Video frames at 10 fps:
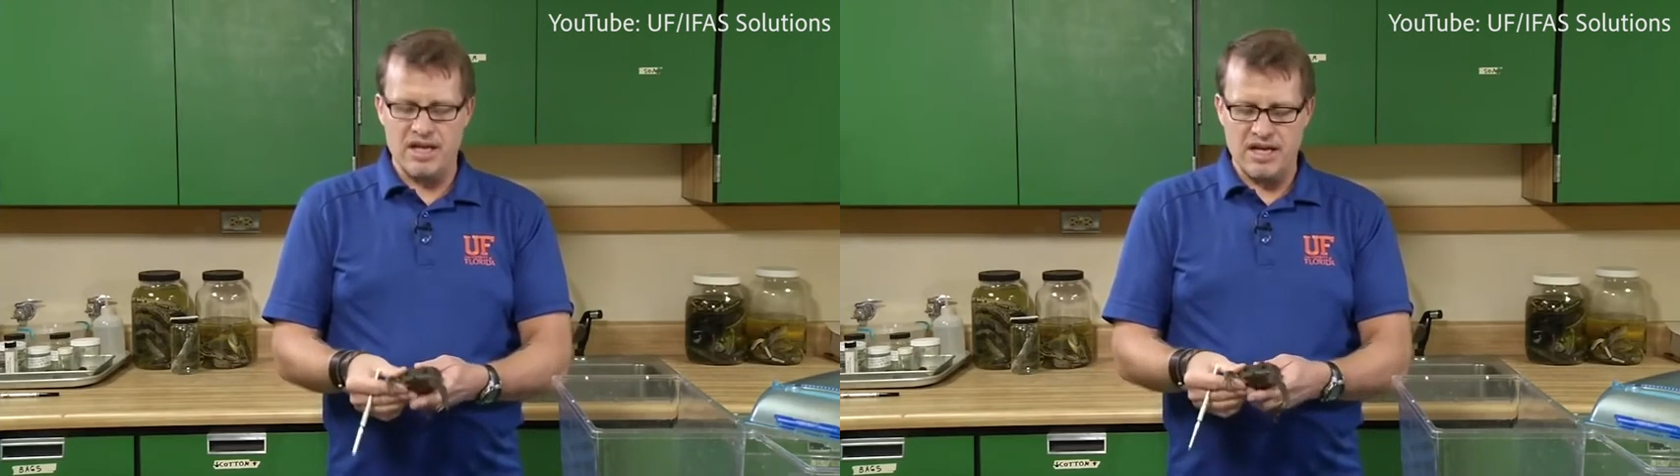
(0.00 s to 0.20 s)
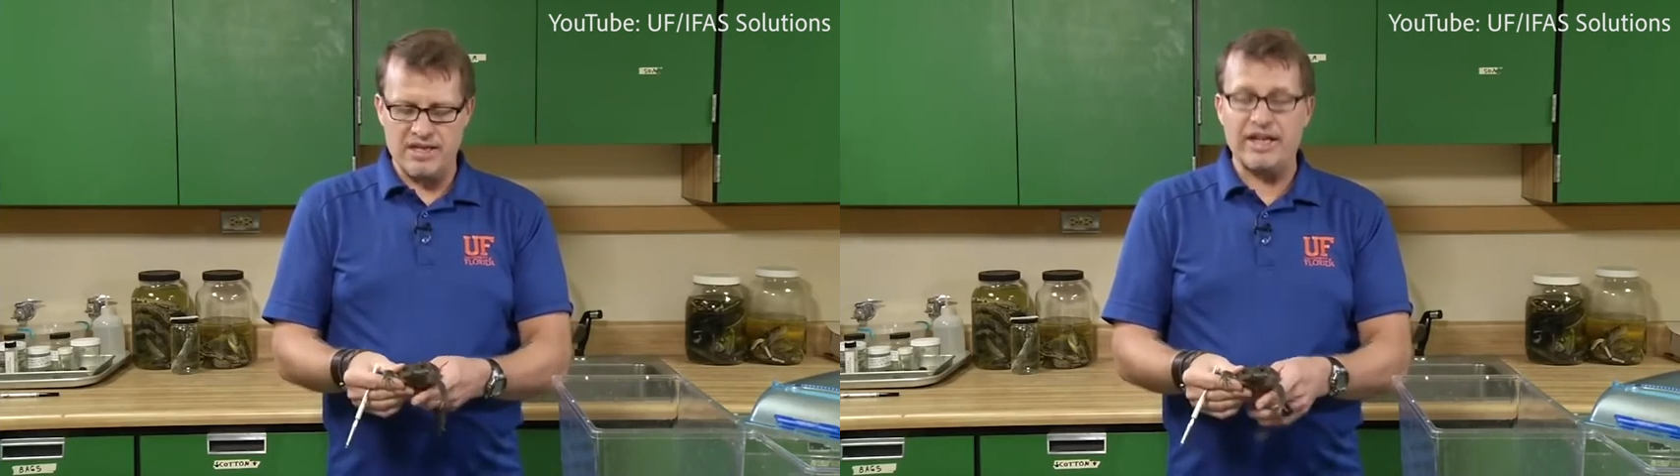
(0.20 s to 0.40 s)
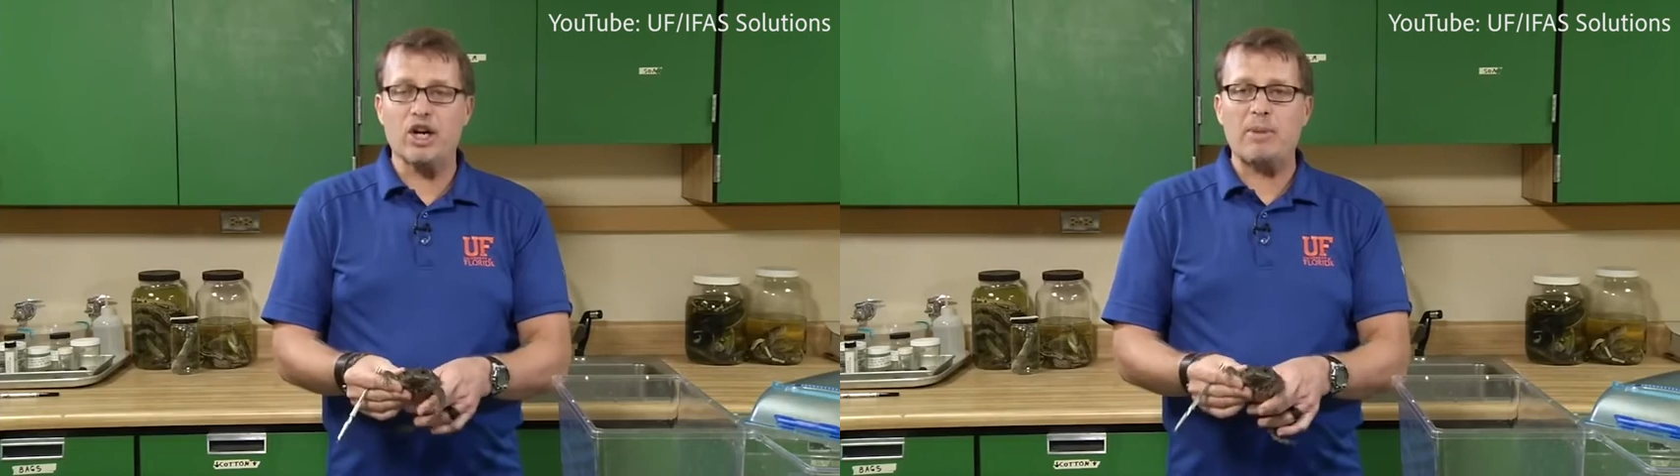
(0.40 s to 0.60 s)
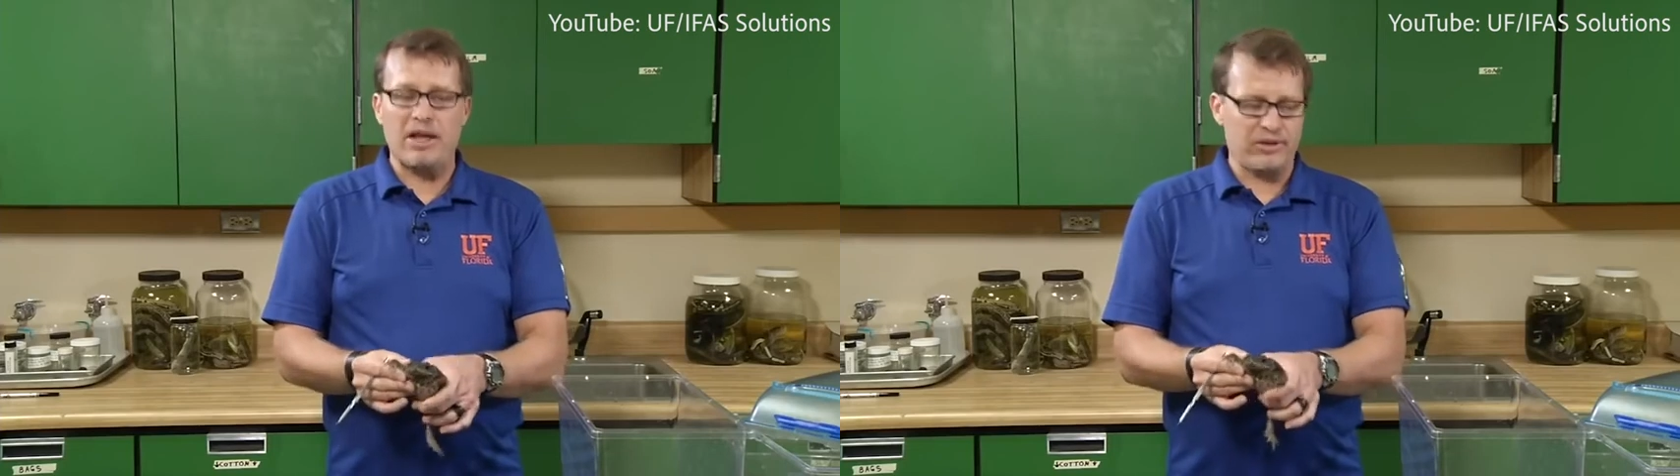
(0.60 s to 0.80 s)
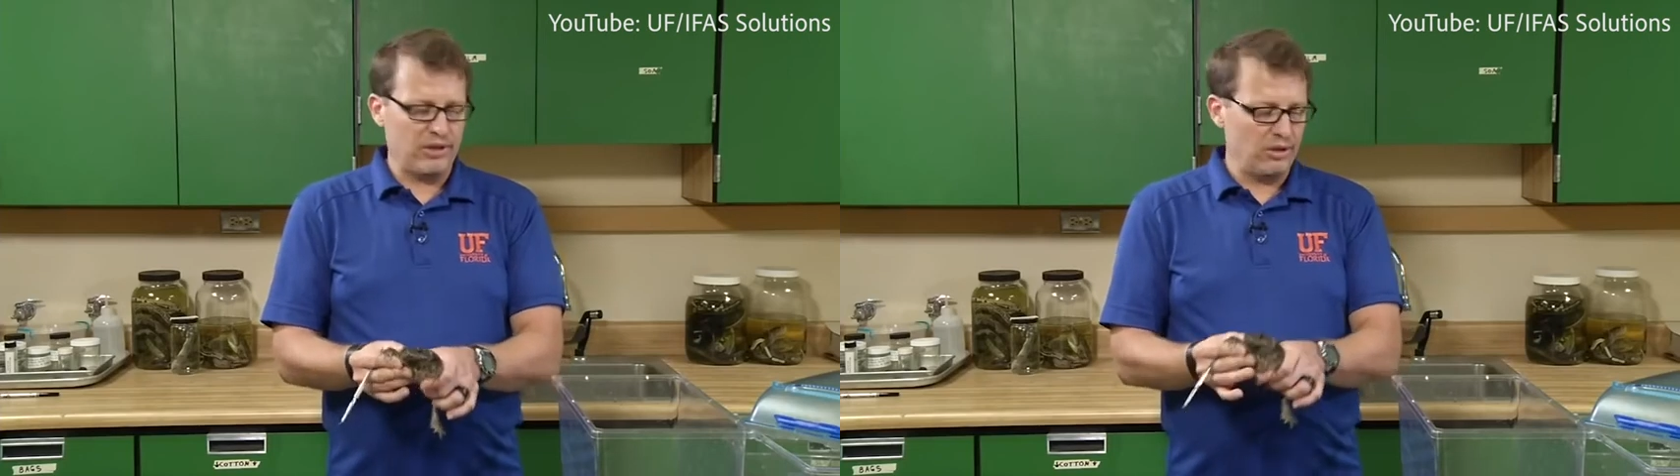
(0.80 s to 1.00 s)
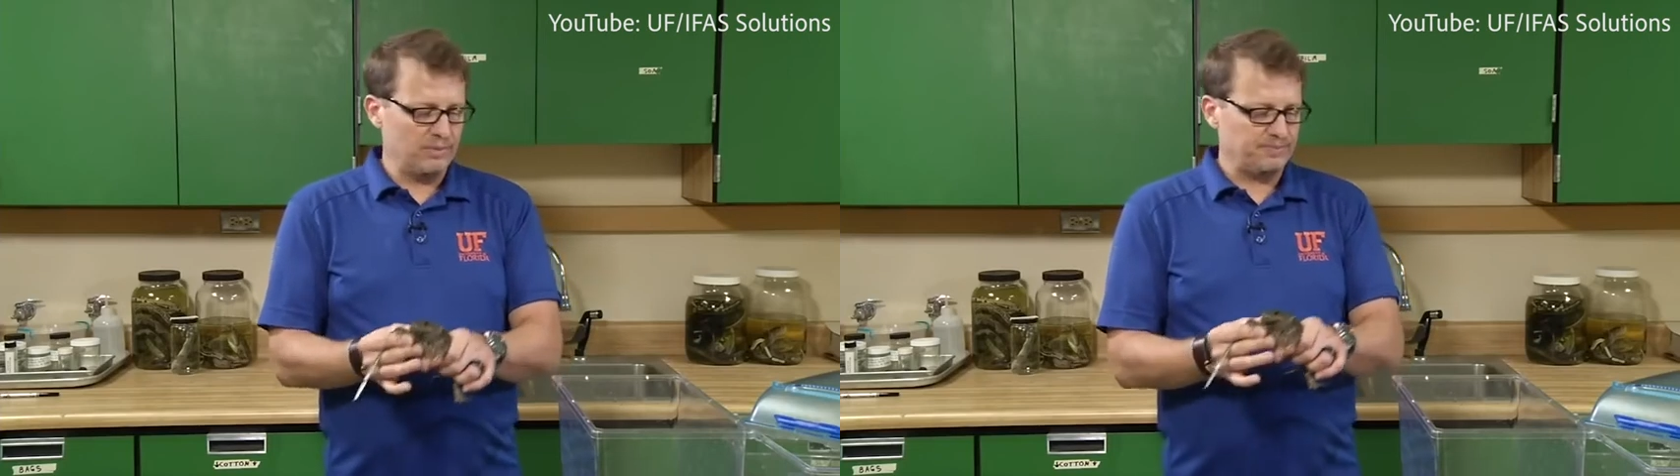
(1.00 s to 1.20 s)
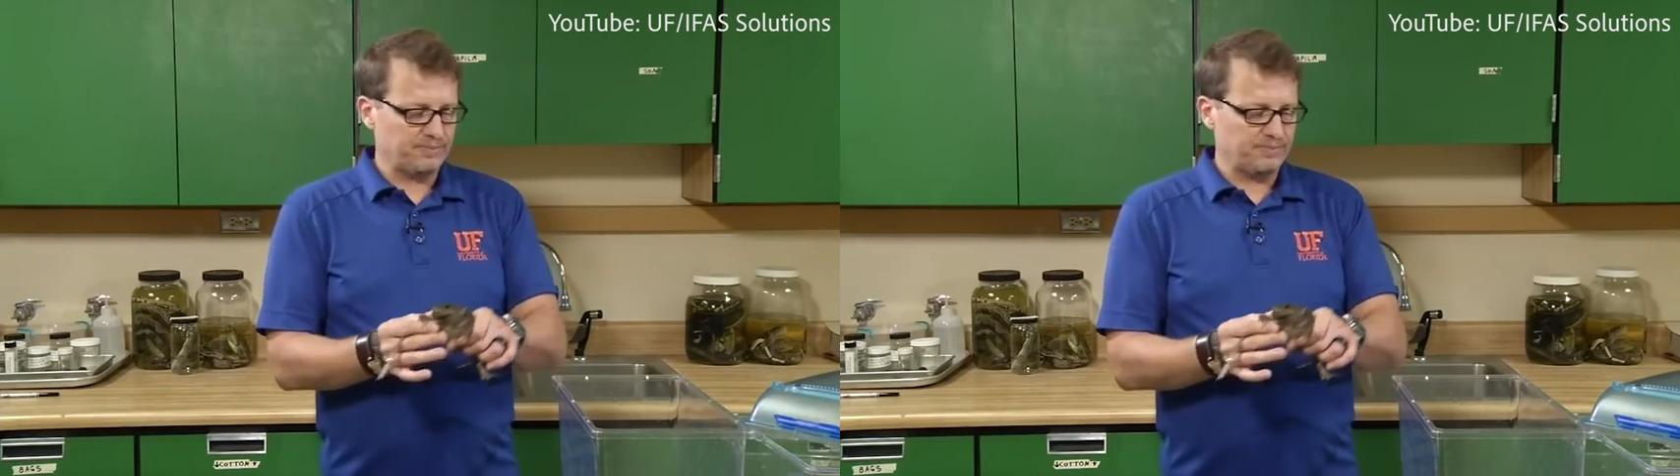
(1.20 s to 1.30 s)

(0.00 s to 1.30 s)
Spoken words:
narrowmouth toad.